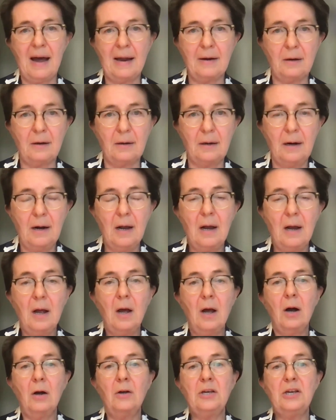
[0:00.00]
They were
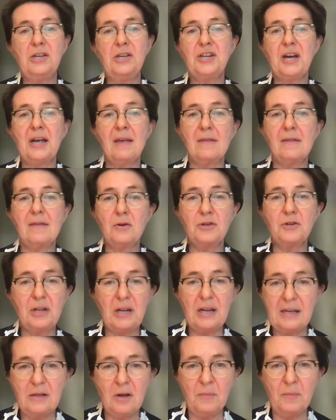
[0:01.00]
in
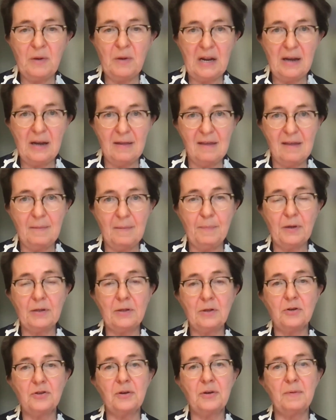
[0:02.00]
partisan units
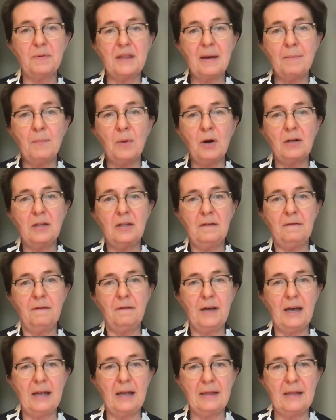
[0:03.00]
that were killing
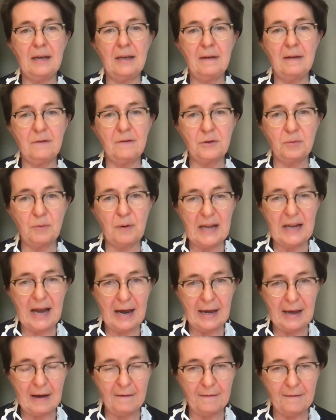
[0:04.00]
Jews, and
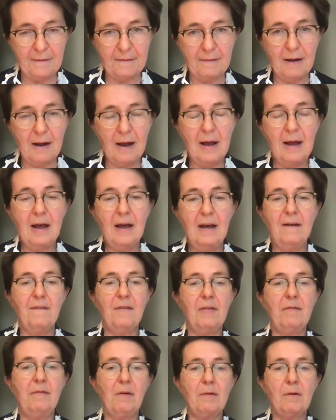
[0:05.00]
often they
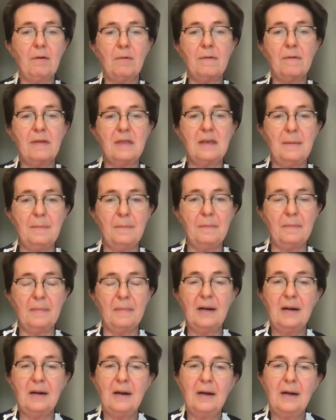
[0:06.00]
joined the
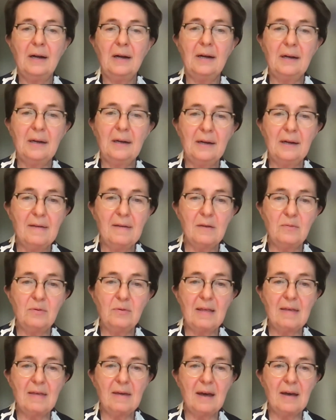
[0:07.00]
civil militia
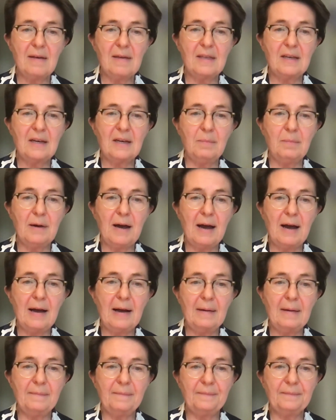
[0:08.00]
so that
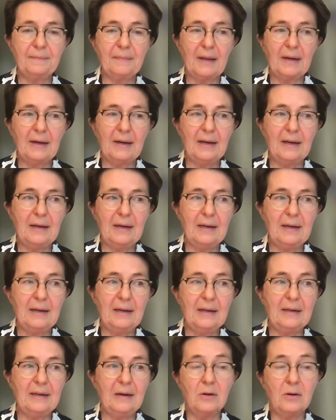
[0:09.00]
their
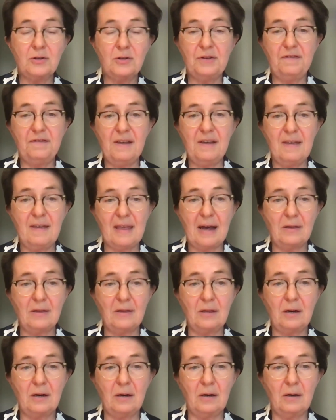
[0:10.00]
atrocities would
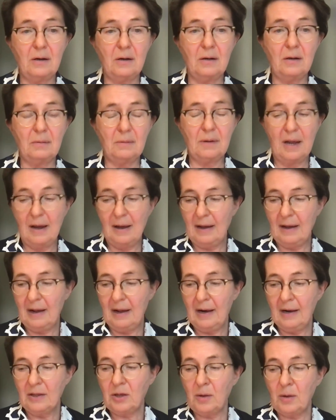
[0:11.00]
not come out.
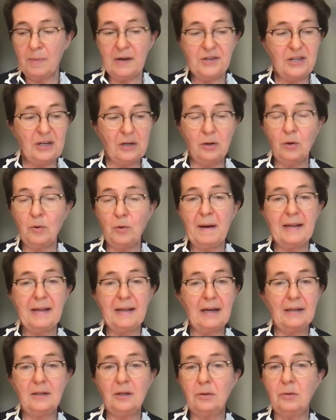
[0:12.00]
So the
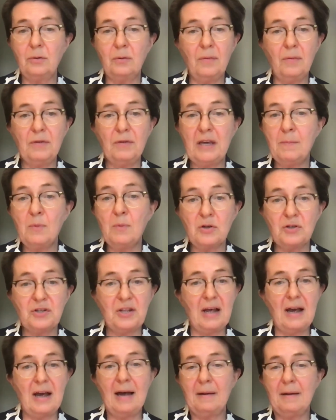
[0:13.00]
motivation is
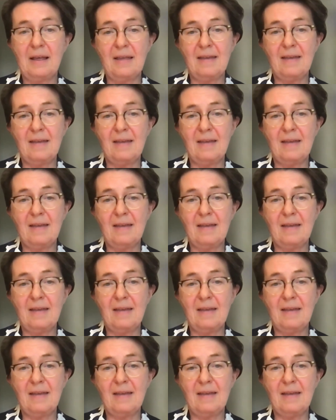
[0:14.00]
obvious.